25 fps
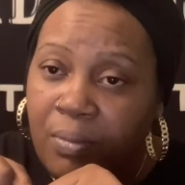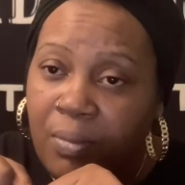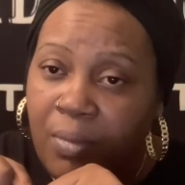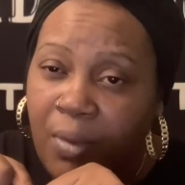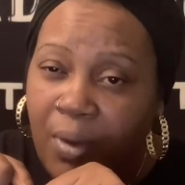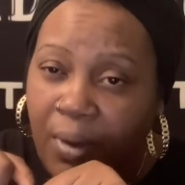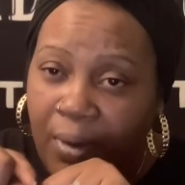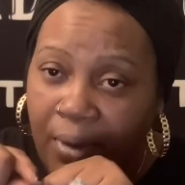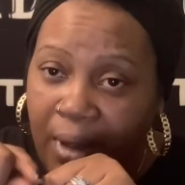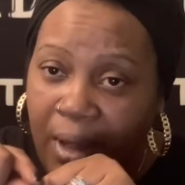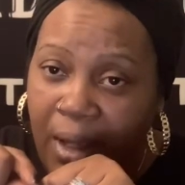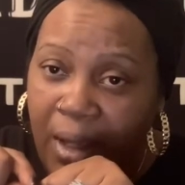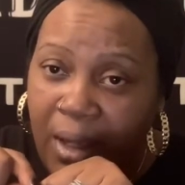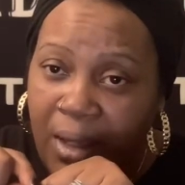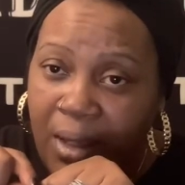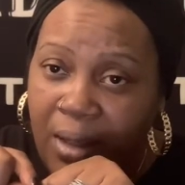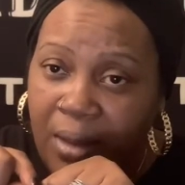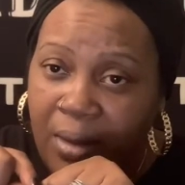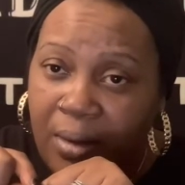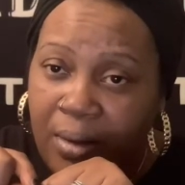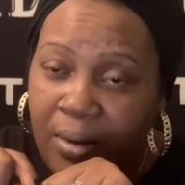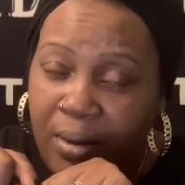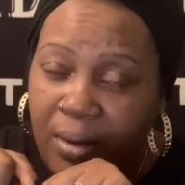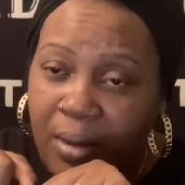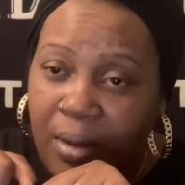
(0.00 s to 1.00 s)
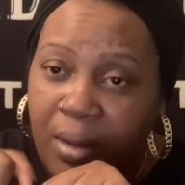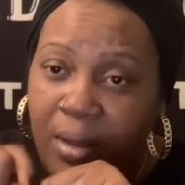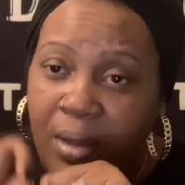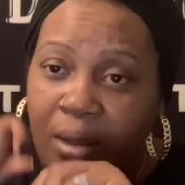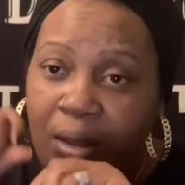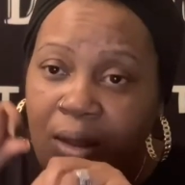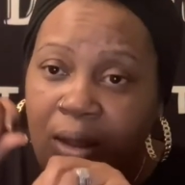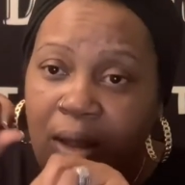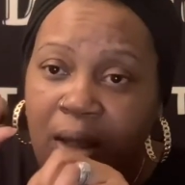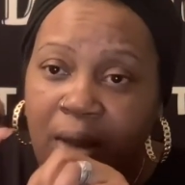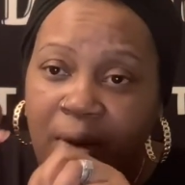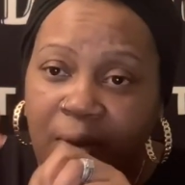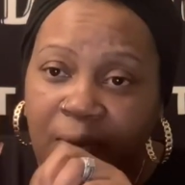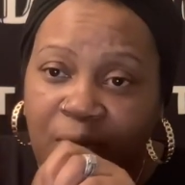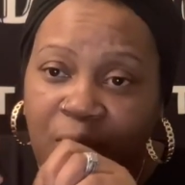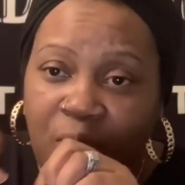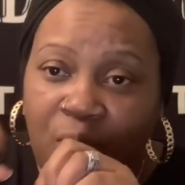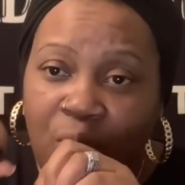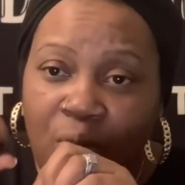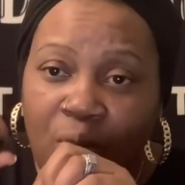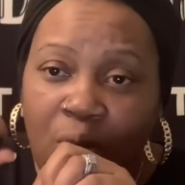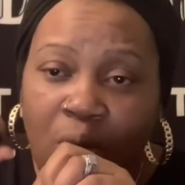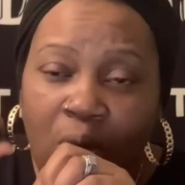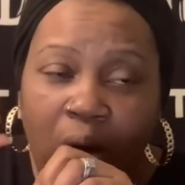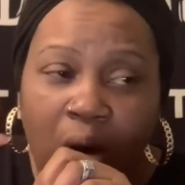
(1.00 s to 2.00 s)
Okay? If
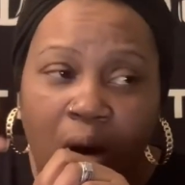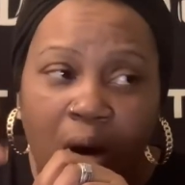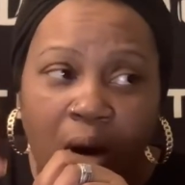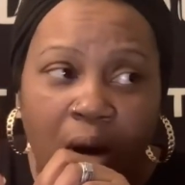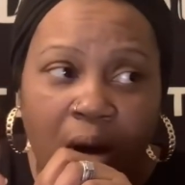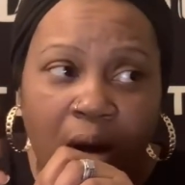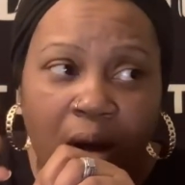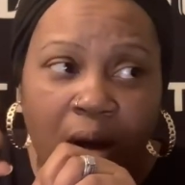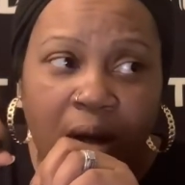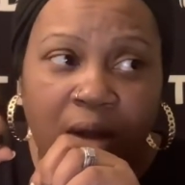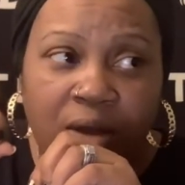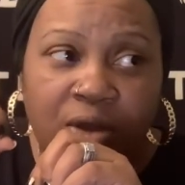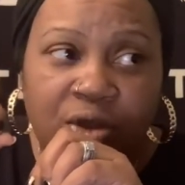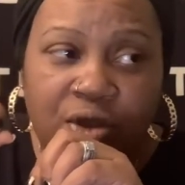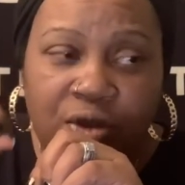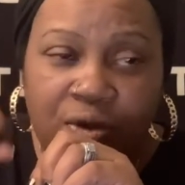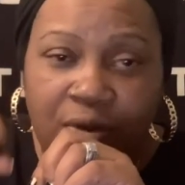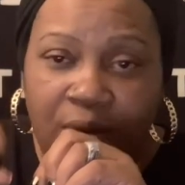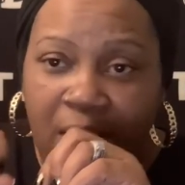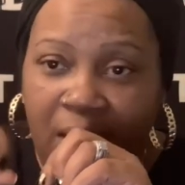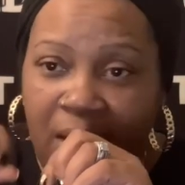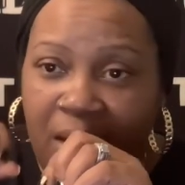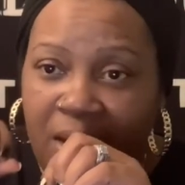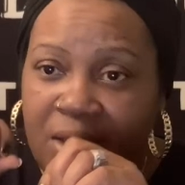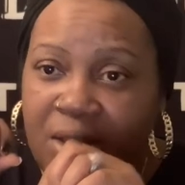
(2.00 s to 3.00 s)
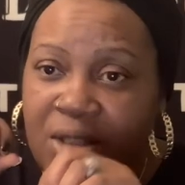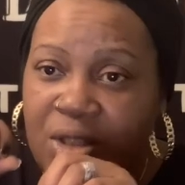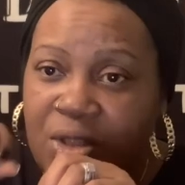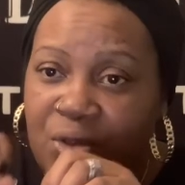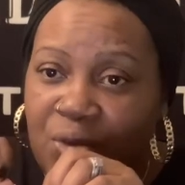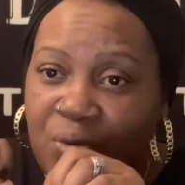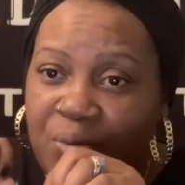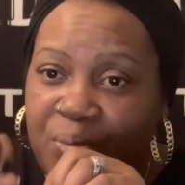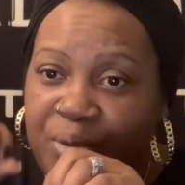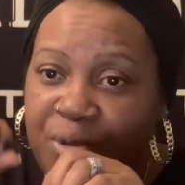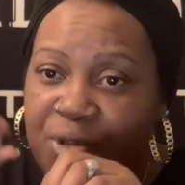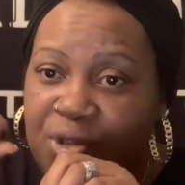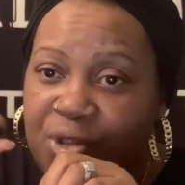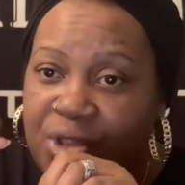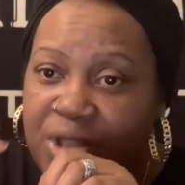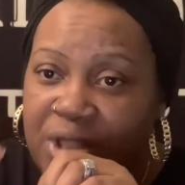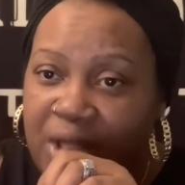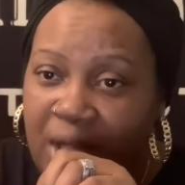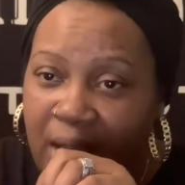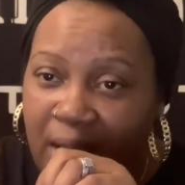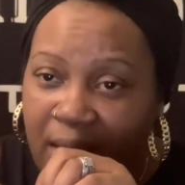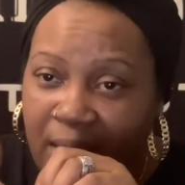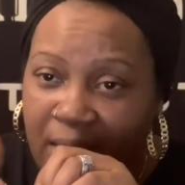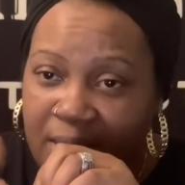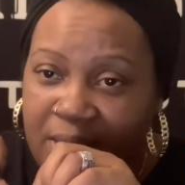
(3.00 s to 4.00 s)
you are trying to
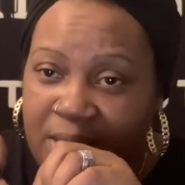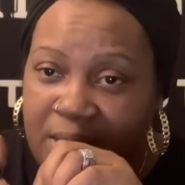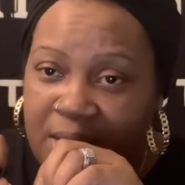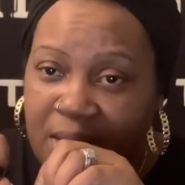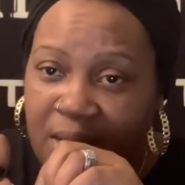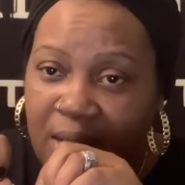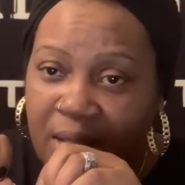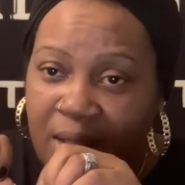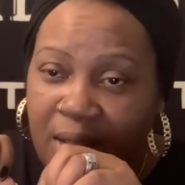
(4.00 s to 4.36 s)
project